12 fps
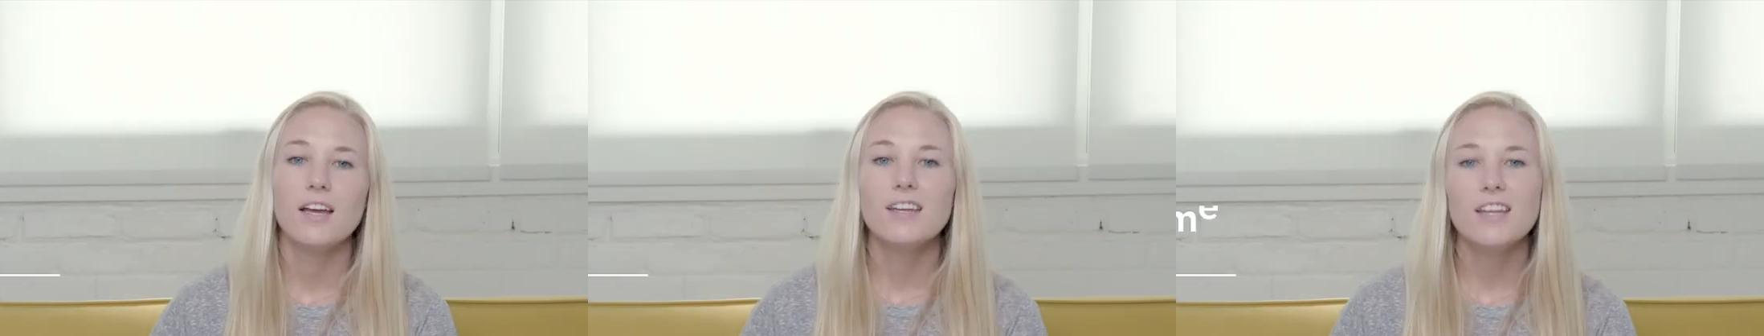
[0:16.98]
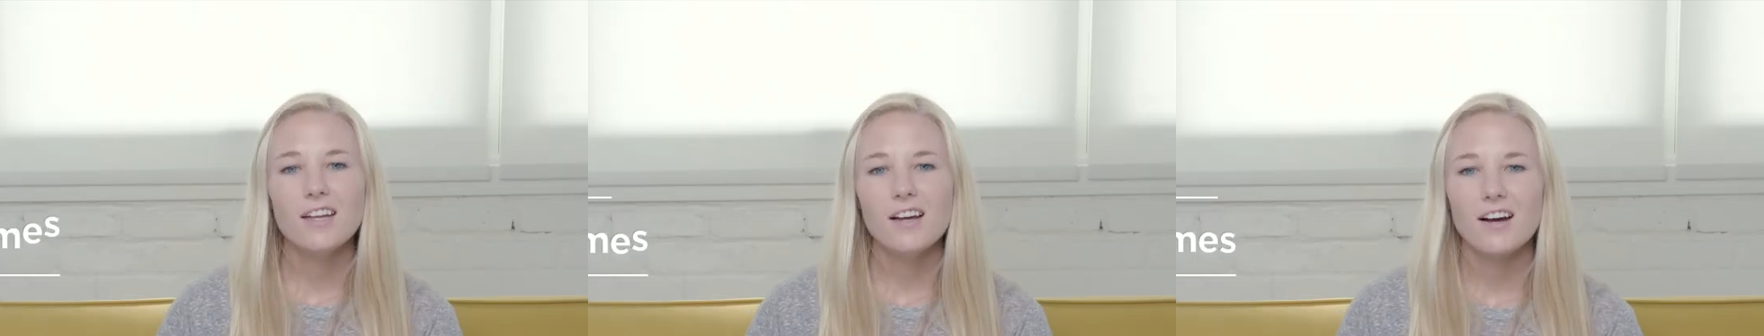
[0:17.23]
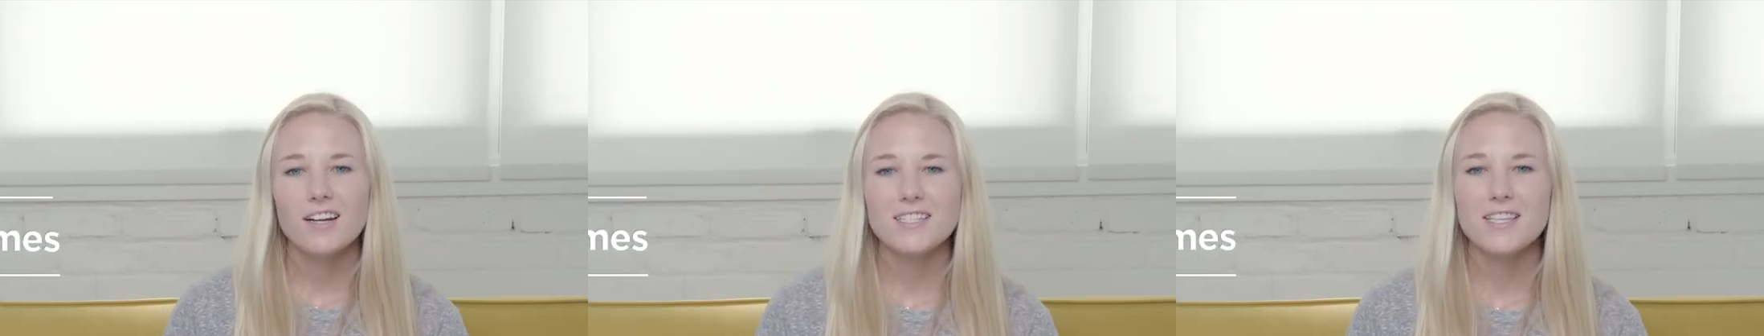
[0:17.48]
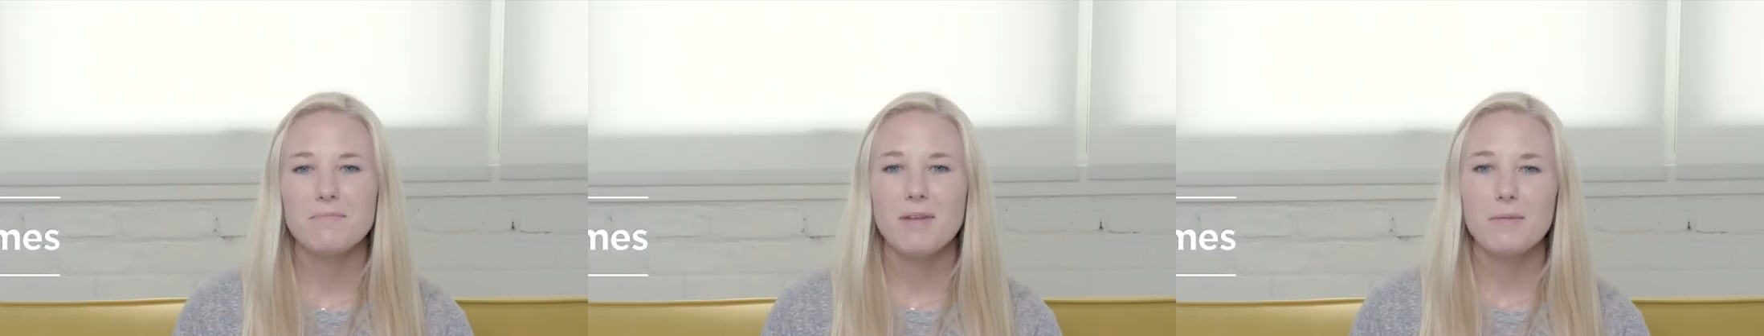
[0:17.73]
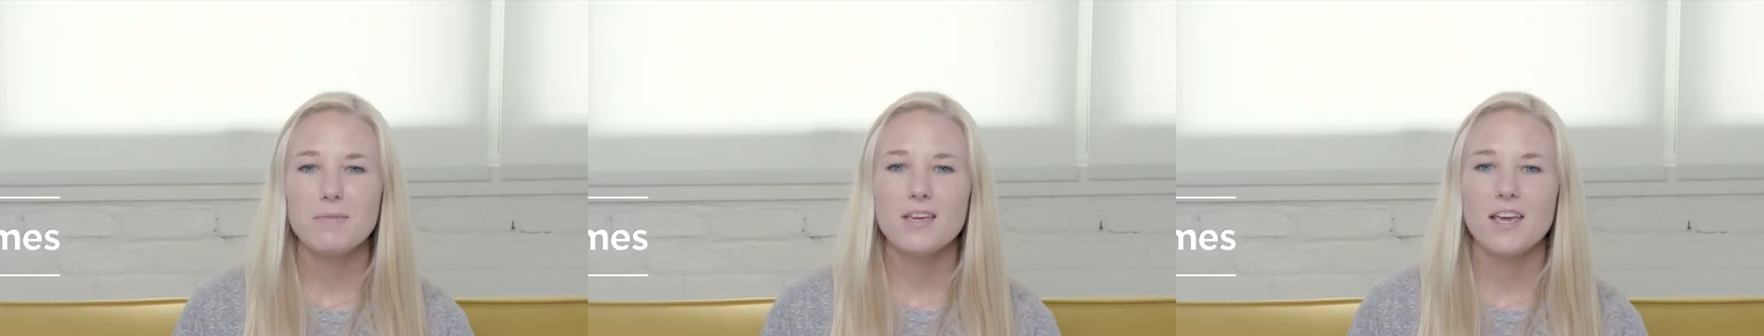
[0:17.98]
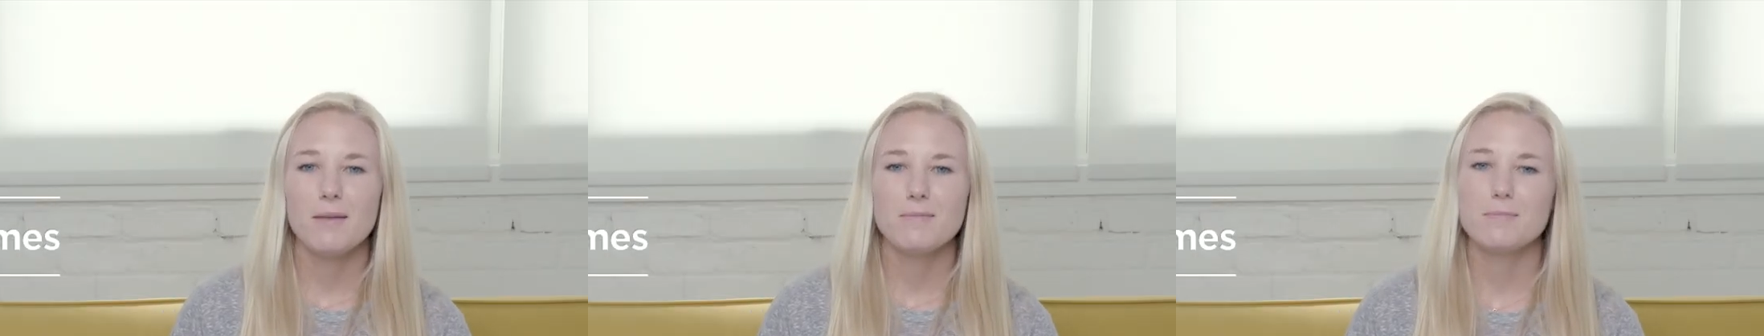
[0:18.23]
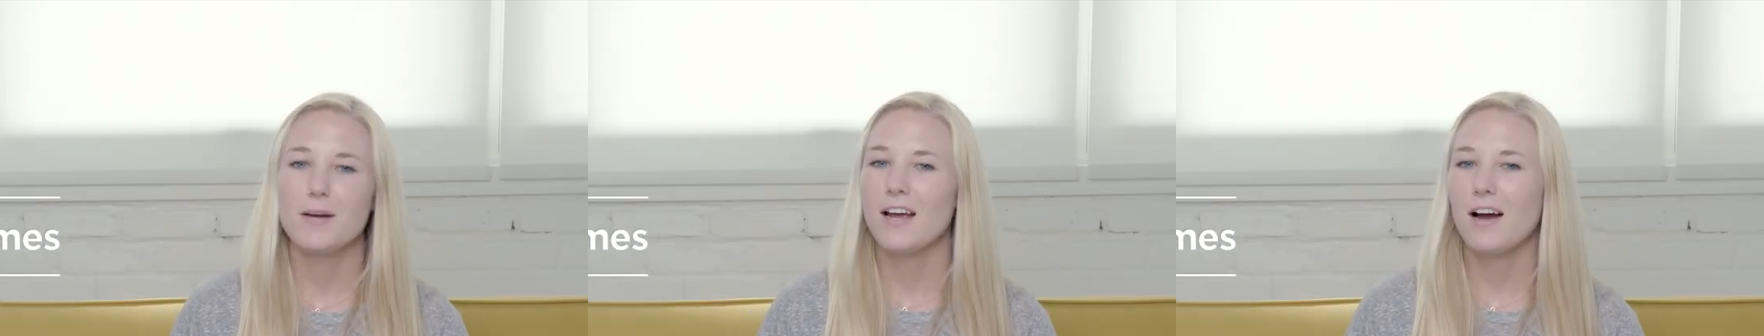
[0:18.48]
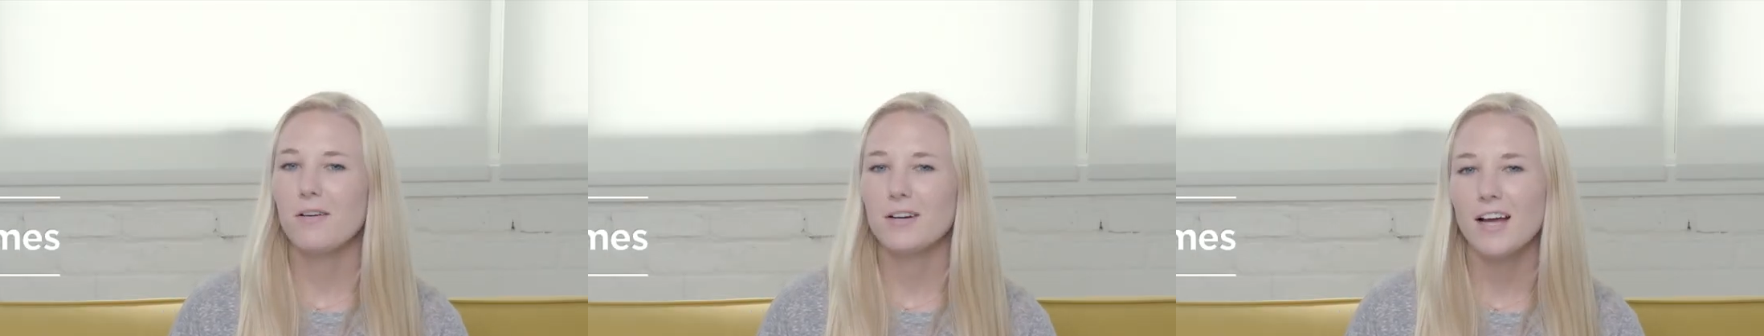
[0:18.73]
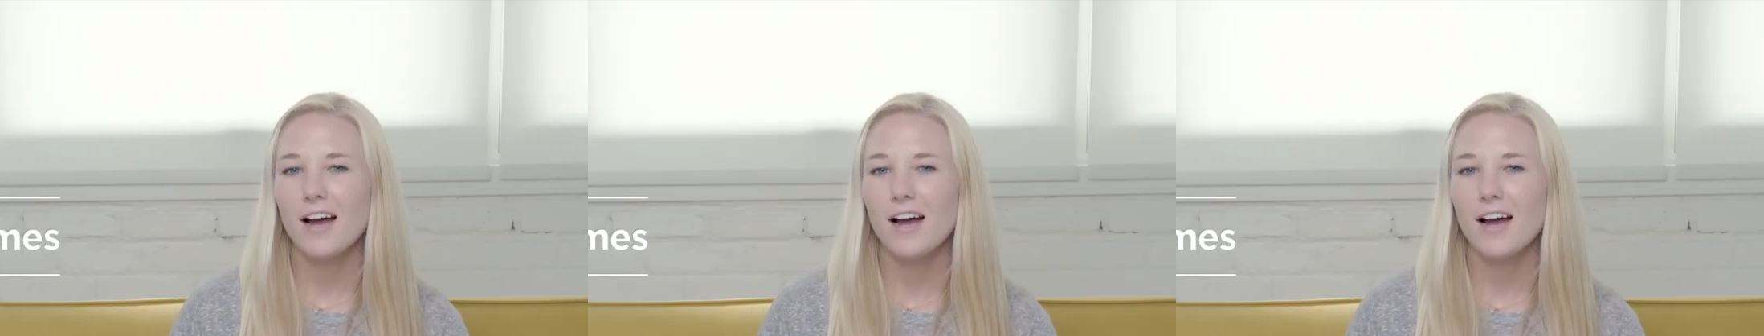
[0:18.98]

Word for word: Nina Ottosson Puppy Games by Outward